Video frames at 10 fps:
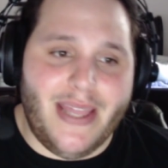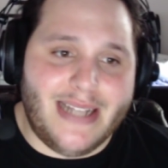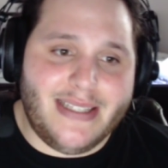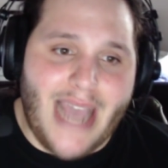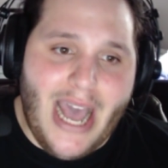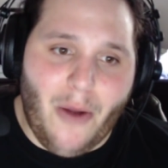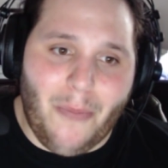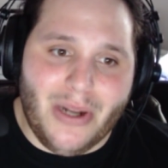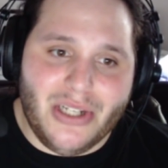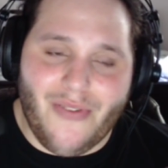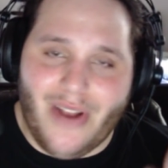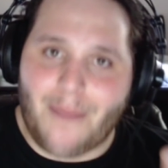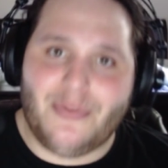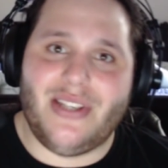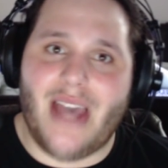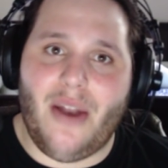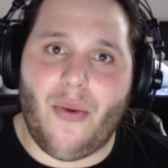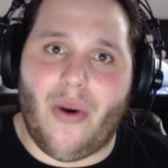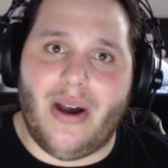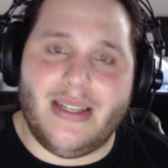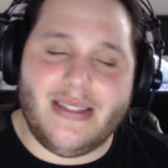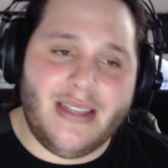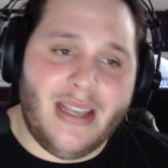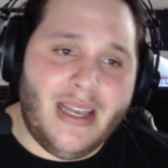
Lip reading: That's how much of an upset it was.